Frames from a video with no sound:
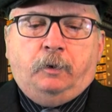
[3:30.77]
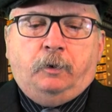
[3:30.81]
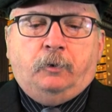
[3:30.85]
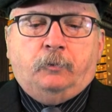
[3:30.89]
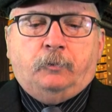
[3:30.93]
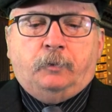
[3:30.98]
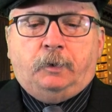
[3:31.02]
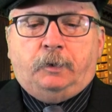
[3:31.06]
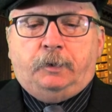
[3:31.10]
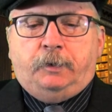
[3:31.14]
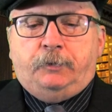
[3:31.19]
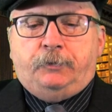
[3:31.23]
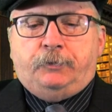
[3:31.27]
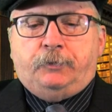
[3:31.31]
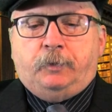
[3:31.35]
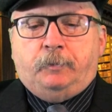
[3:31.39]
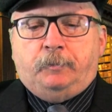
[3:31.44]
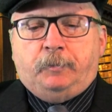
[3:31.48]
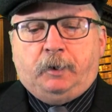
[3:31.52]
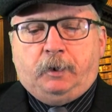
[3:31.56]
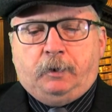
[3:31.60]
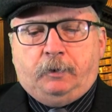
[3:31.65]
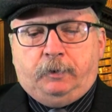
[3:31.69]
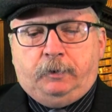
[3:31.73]
Released
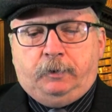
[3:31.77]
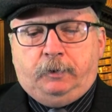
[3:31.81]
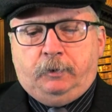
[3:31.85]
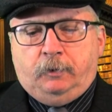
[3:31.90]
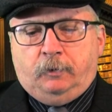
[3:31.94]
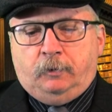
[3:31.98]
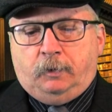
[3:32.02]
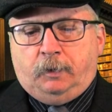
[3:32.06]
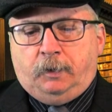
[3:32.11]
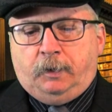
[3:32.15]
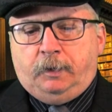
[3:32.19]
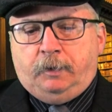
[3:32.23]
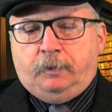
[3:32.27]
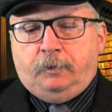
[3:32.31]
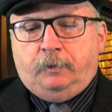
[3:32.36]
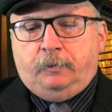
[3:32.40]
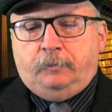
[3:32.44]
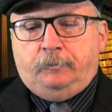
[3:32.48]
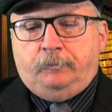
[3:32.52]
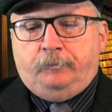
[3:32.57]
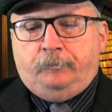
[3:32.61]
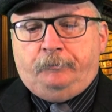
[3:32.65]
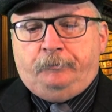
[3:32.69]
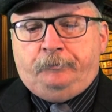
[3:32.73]
about a year later,
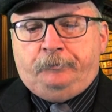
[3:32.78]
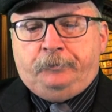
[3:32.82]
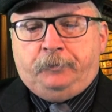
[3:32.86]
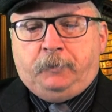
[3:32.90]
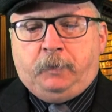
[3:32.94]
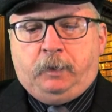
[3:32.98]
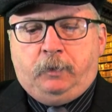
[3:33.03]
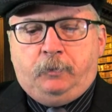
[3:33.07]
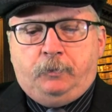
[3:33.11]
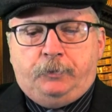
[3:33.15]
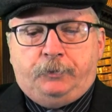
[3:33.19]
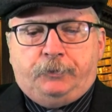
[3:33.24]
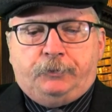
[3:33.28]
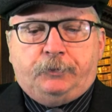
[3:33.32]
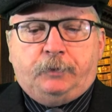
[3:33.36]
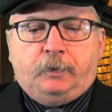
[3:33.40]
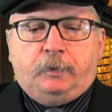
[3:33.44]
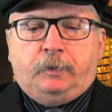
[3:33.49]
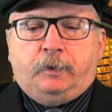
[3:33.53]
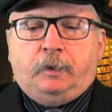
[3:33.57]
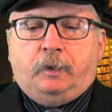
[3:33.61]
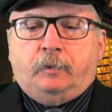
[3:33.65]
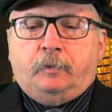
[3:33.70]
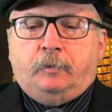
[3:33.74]
he was
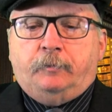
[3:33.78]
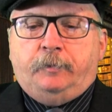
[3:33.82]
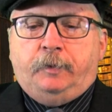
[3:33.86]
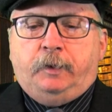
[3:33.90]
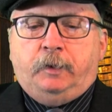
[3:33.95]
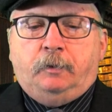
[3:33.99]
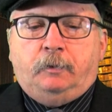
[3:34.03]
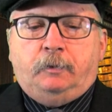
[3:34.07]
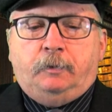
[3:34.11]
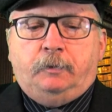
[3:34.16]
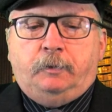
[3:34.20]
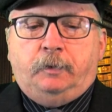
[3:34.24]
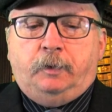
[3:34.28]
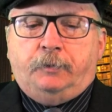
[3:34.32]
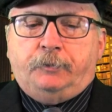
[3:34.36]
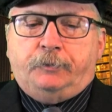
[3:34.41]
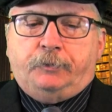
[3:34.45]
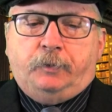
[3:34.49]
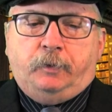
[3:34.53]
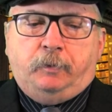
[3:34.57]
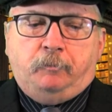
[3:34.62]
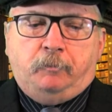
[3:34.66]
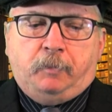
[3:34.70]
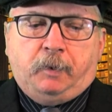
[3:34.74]
sent out of England as
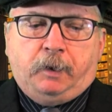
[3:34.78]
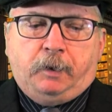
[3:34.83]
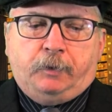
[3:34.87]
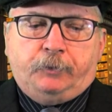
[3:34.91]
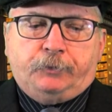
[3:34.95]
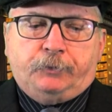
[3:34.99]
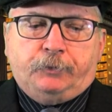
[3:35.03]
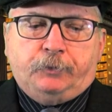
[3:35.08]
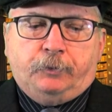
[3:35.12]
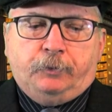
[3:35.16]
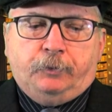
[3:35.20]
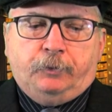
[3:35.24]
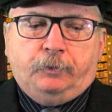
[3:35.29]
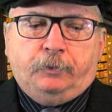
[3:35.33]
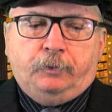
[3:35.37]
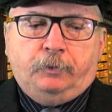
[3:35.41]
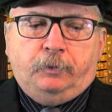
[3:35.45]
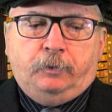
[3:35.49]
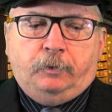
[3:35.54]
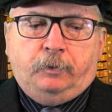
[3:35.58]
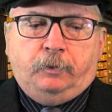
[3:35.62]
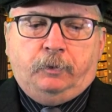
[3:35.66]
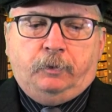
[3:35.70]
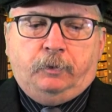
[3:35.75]
an ambassador,
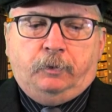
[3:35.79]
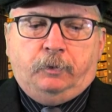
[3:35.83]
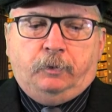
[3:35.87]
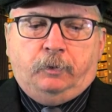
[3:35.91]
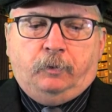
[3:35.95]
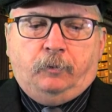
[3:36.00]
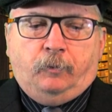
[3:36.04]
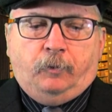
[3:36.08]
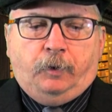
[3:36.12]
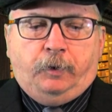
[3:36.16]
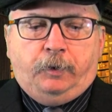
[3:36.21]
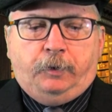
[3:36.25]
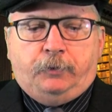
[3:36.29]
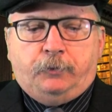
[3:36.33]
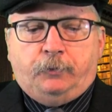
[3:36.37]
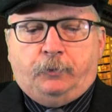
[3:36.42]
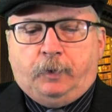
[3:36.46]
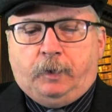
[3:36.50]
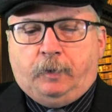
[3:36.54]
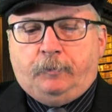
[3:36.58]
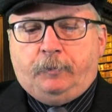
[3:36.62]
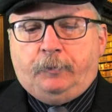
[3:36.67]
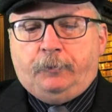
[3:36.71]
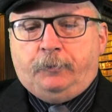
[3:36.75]
where he
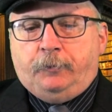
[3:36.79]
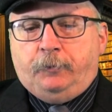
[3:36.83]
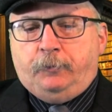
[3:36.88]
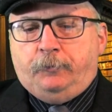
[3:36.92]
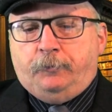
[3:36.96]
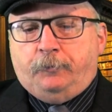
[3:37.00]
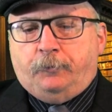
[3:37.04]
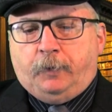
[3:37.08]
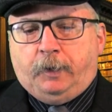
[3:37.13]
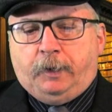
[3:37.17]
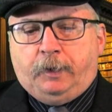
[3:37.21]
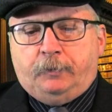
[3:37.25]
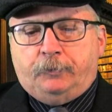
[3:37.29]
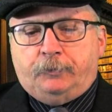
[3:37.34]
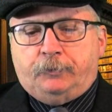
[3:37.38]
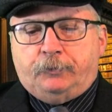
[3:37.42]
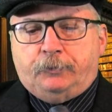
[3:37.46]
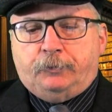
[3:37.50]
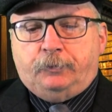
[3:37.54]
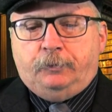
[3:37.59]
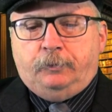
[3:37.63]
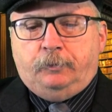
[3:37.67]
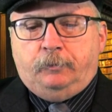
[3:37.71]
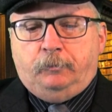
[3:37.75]
traveled through
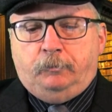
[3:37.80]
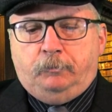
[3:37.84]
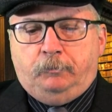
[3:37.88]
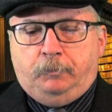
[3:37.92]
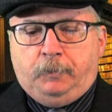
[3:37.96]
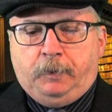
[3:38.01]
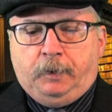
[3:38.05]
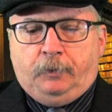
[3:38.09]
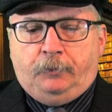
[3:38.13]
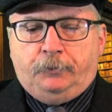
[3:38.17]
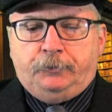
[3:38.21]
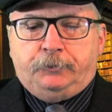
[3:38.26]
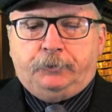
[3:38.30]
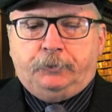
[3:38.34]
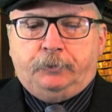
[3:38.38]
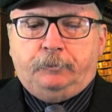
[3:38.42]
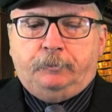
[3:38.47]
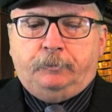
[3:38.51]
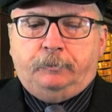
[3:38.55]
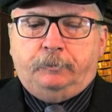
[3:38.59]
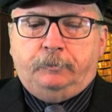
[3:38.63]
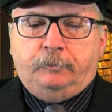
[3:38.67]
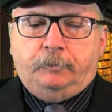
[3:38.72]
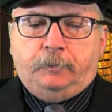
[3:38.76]
France,
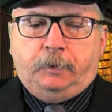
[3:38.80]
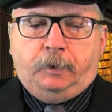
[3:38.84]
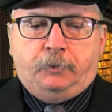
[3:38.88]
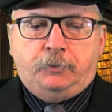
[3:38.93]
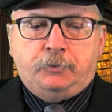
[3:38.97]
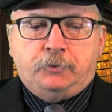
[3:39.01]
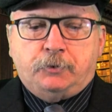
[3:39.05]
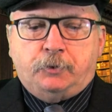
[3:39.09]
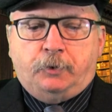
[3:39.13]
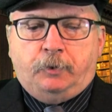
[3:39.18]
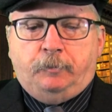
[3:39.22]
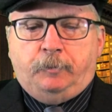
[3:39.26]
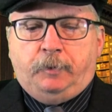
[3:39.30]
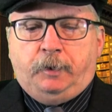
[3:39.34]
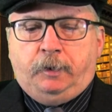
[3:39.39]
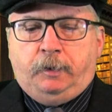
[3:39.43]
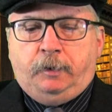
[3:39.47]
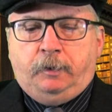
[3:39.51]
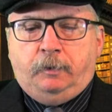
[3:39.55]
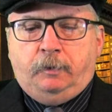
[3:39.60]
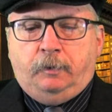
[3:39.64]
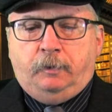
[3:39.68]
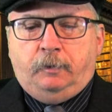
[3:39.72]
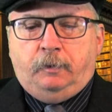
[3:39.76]
Belgium, and
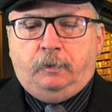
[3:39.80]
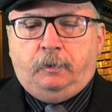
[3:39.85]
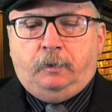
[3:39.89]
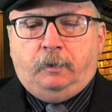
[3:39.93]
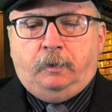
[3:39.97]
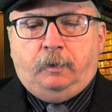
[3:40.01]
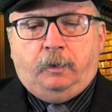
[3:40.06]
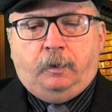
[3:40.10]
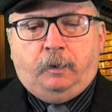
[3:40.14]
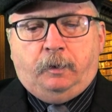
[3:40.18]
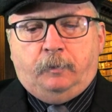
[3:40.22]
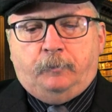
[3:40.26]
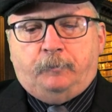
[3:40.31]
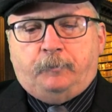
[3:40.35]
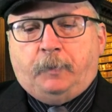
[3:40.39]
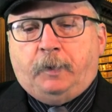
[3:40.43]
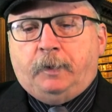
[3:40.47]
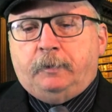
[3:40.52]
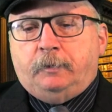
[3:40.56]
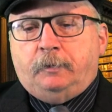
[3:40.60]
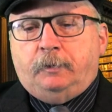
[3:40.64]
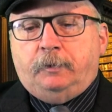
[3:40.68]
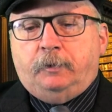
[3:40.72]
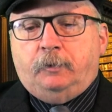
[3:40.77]
Germany, and
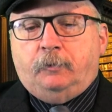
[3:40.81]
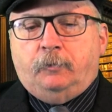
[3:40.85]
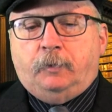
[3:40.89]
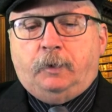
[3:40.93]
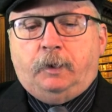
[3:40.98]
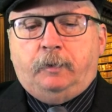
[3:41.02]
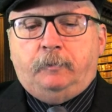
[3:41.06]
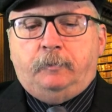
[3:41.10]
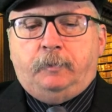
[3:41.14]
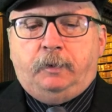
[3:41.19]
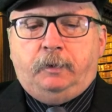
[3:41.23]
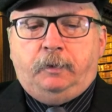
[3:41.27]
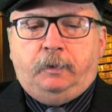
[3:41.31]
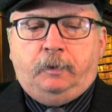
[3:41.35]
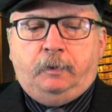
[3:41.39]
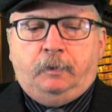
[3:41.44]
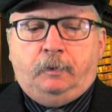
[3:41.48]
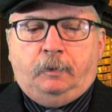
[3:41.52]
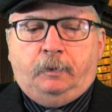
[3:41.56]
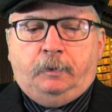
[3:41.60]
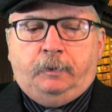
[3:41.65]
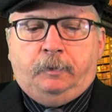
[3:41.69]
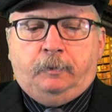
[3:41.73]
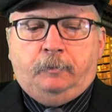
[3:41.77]
finally arrived in
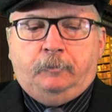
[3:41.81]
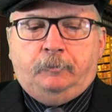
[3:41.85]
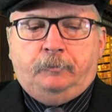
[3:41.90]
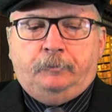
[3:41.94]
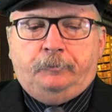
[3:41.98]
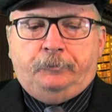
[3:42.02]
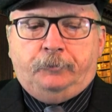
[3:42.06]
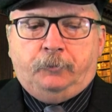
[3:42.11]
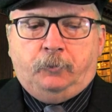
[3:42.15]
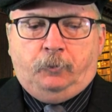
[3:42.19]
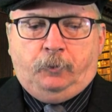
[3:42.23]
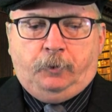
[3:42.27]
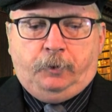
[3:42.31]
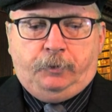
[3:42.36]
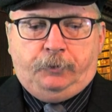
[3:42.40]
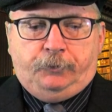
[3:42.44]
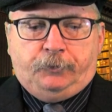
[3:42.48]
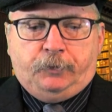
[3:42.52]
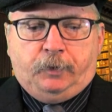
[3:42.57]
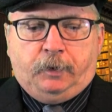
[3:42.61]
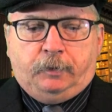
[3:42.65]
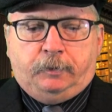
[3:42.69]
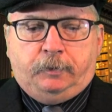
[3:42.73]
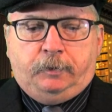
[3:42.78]
Italy, where
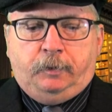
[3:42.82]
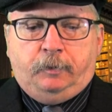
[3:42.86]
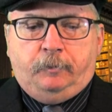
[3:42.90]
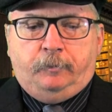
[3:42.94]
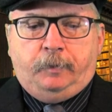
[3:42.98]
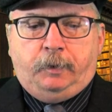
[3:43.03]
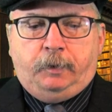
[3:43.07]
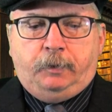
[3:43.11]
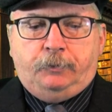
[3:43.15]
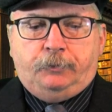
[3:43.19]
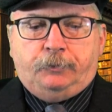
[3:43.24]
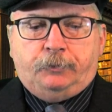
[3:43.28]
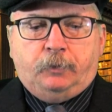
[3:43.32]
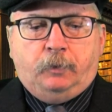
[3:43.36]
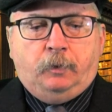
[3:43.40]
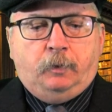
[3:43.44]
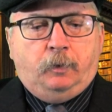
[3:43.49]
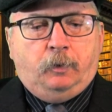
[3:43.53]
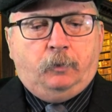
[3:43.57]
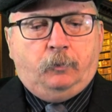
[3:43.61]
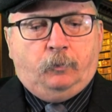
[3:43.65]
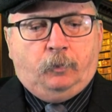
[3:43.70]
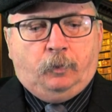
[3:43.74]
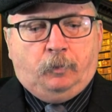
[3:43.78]
his activities
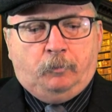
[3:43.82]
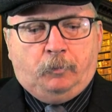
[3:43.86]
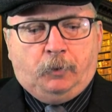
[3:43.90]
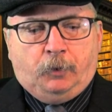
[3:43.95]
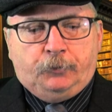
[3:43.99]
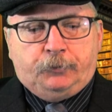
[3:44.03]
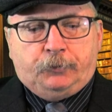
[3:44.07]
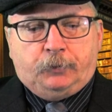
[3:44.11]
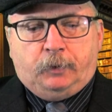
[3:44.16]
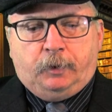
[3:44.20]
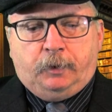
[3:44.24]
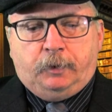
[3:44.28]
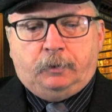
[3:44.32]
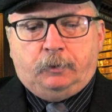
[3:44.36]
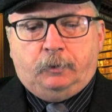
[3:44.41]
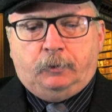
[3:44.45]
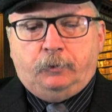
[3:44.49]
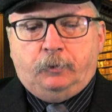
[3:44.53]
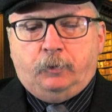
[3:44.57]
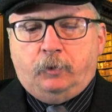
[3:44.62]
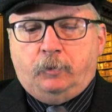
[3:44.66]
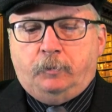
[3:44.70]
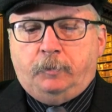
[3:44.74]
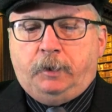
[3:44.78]
were most likely
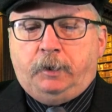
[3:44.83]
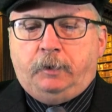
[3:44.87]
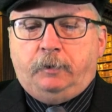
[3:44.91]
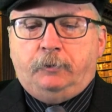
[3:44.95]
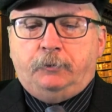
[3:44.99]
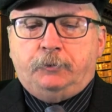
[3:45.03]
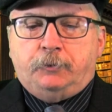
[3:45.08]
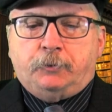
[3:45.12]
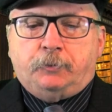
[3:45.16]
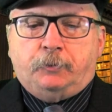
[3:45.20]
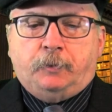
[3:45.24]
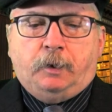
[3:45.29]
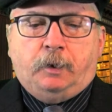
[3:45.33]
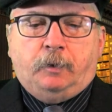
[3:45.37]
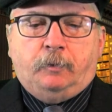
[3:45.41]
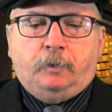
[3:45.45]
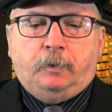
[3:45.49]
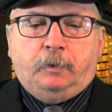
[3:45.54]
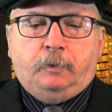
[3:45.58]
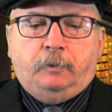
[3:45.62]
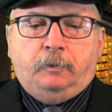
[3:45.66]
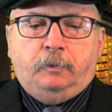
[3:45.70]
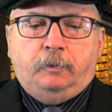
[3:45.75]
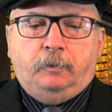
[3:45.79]
to remain enshrouded